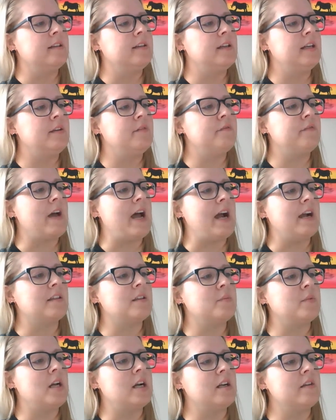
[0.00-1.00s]
In fact,
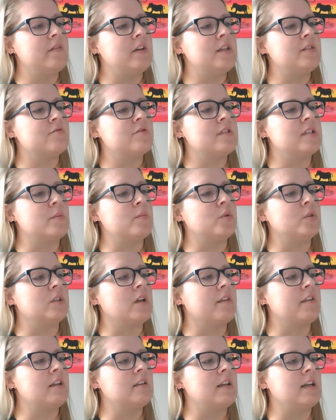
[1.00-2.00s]
the block of ice resembled
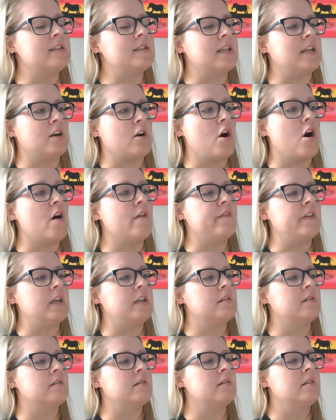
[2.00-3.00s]
nothing less than a
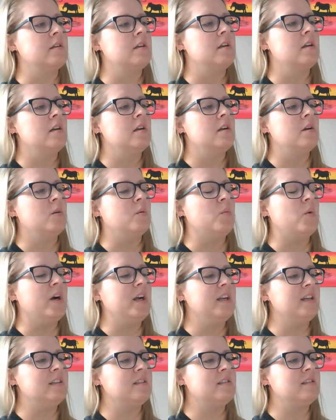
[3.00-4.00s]
coffin.
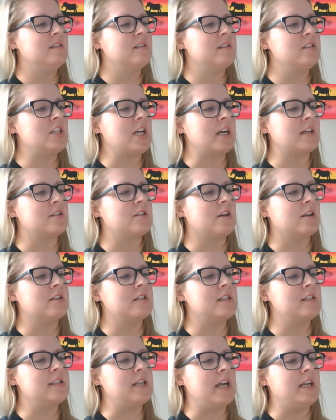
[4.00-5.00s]
"What?" Jack started
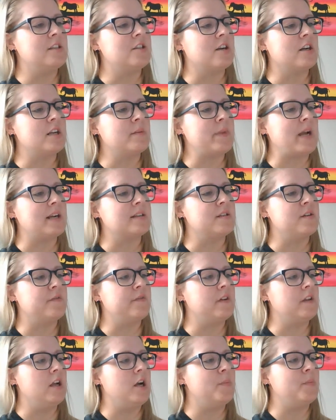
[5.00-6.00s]
to say, turning back to
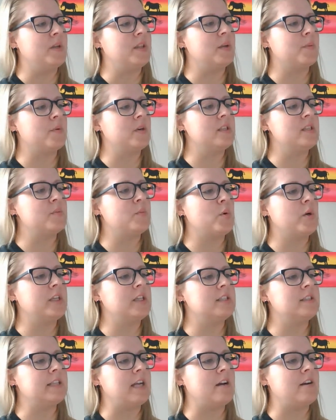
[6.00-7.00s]
Philip, but the prince
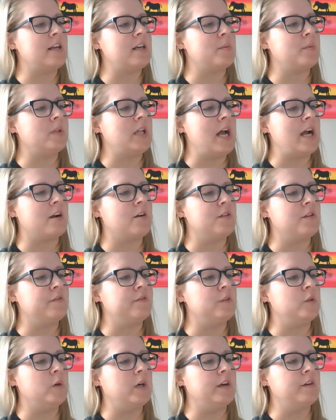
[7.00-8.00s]
pointed down at a plaque on the
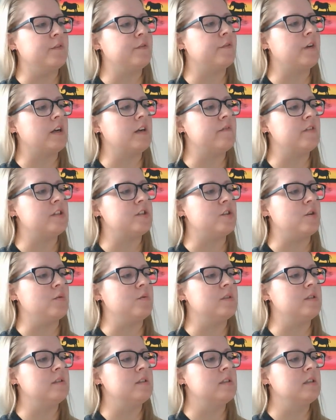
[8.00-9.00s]
floor in front of the
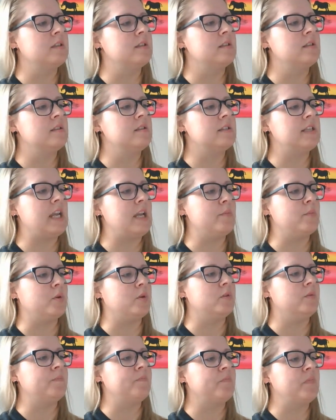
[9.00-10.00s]
stone
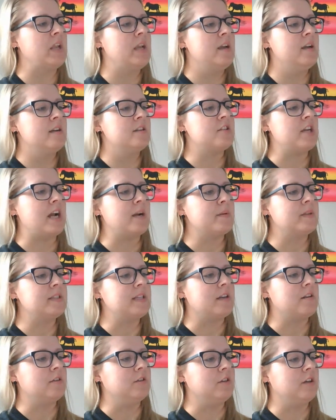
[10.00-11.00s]
table. Jack went
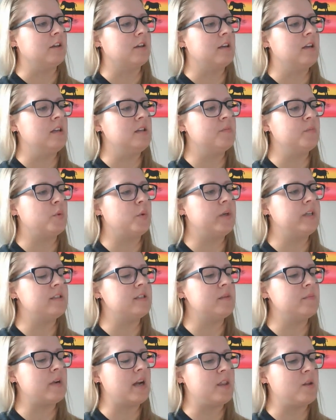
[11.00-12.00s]
down to look.
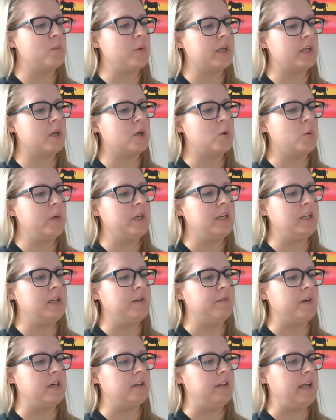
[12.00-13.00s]
"Poisoned by the wicked queen,"
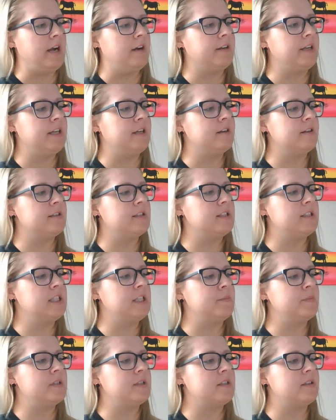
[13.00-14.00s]
he read aloud. "Here
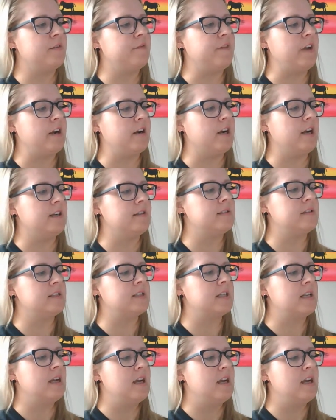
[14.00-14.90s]
sleeps the fairest."